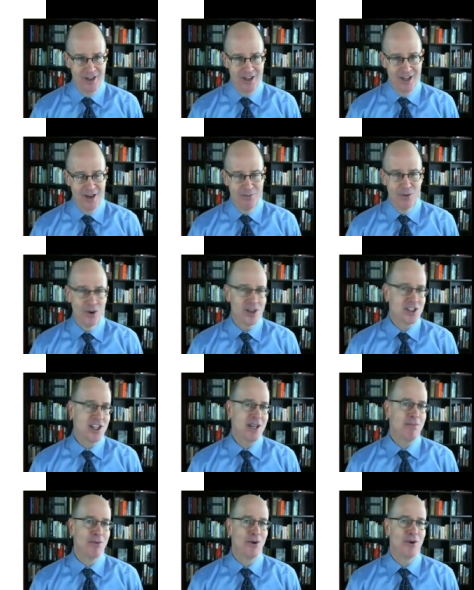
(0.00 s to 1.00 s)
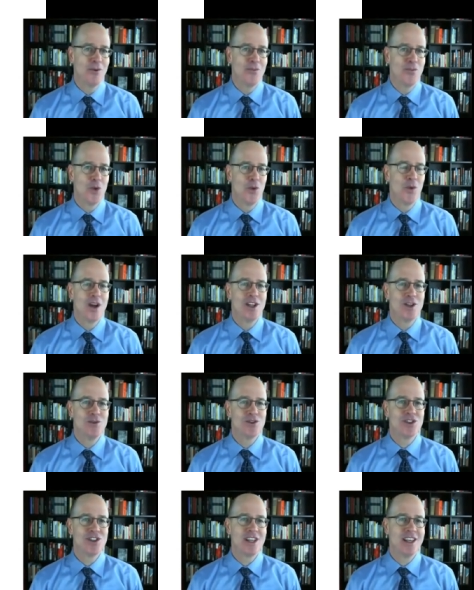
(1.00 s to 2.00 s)
For example, when you
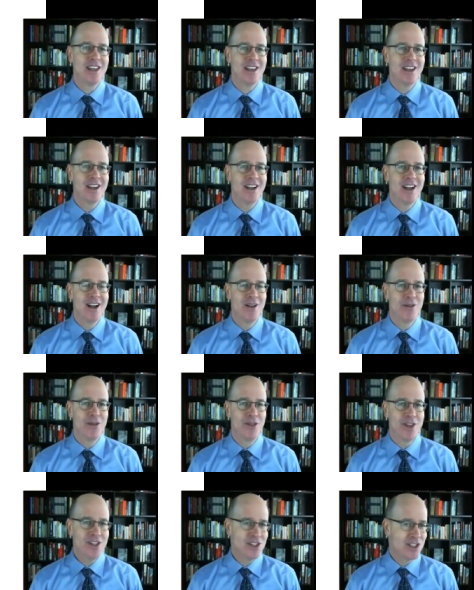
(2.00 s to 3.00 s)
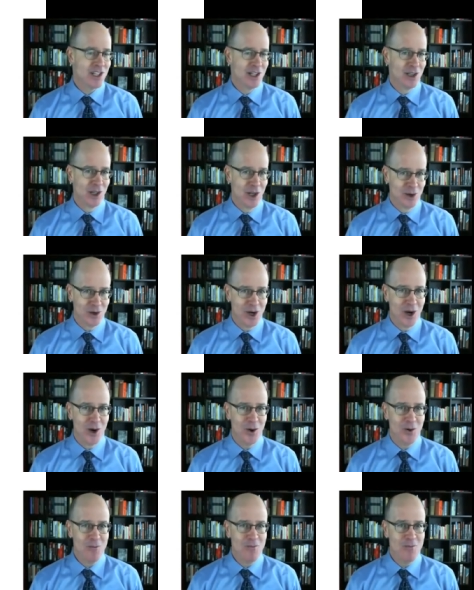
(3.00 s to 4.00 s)
see this
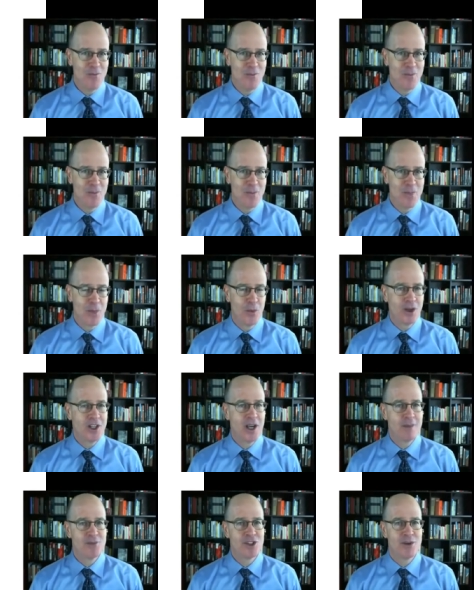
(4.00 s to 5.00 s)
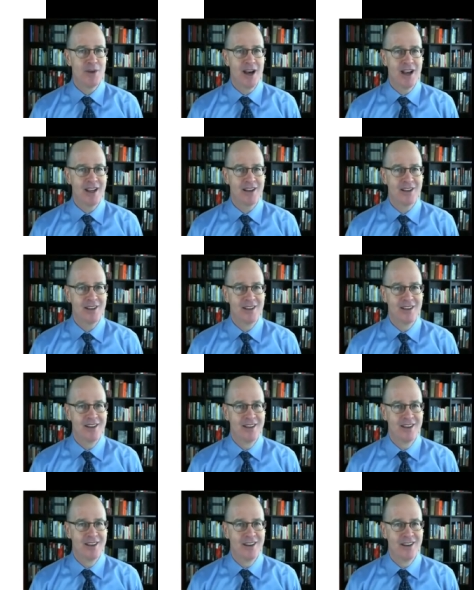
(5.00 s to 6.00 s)
logo, what comes to mind?
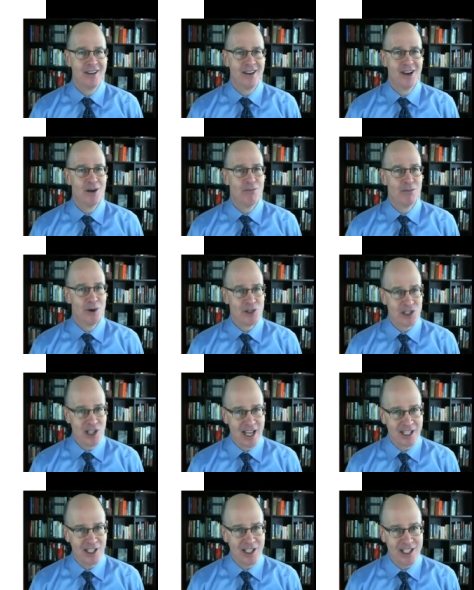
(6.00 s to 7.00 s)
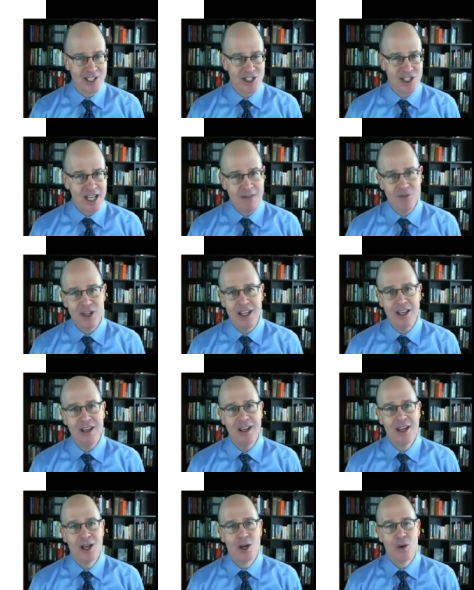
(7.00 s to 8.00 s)
Most likely it's safety,
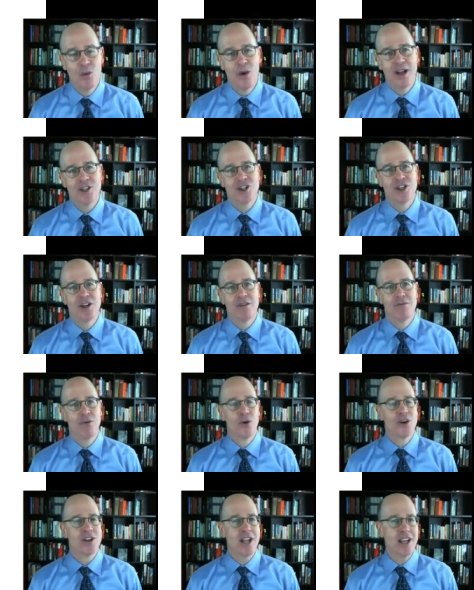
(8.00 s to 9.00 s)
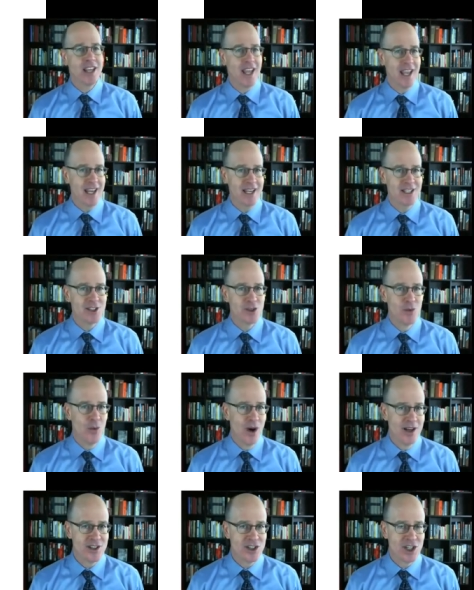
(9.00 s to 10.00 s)
which for decades
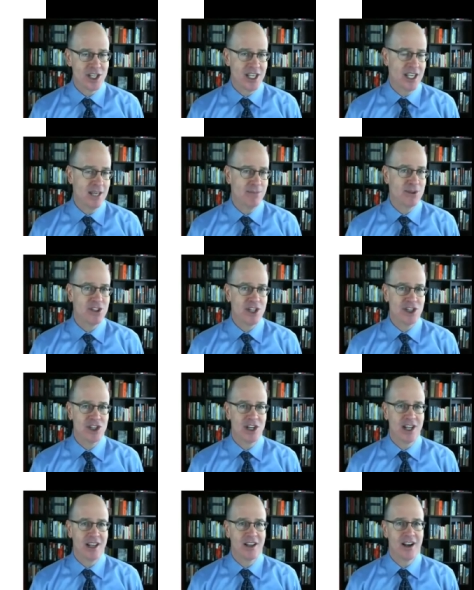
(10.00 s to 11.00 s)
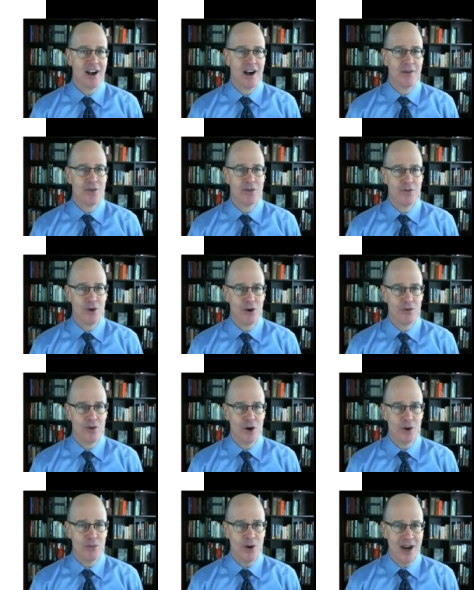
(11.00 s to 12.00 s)
was the key positioning of the
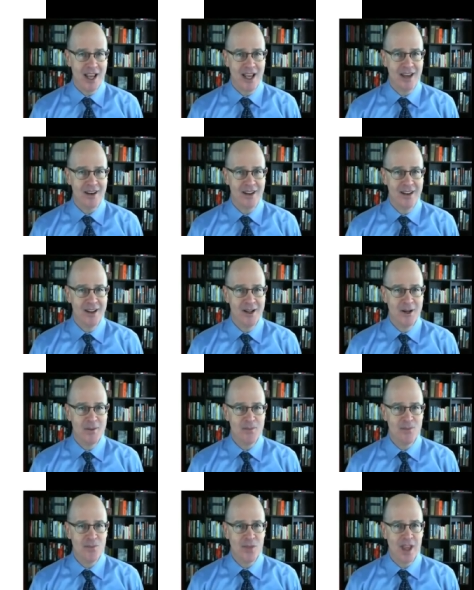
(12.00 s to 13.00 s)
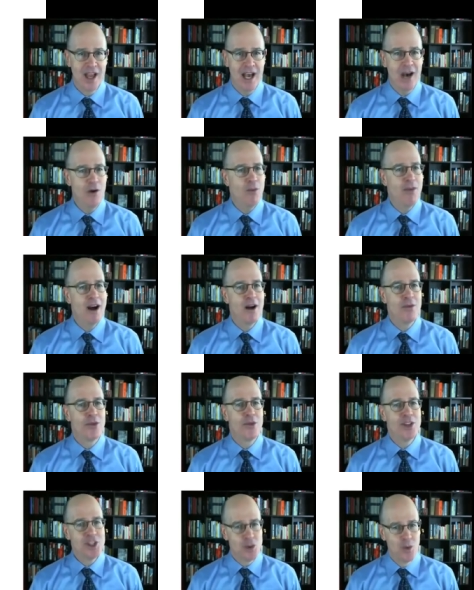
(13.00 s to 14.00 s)
Volvo brand. How about
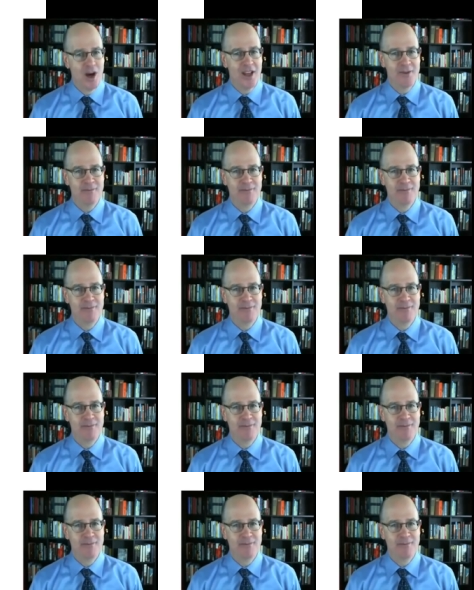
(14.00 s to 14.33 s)
this one?